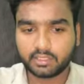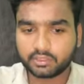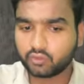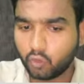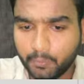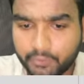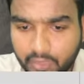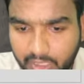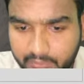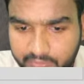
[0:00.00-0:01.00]
So hope you
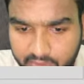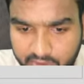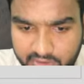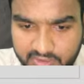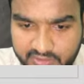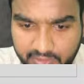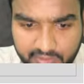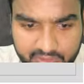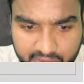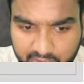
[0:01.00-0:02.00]
have just
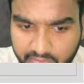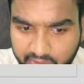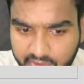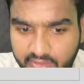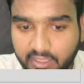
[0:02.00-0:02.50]
everything covered,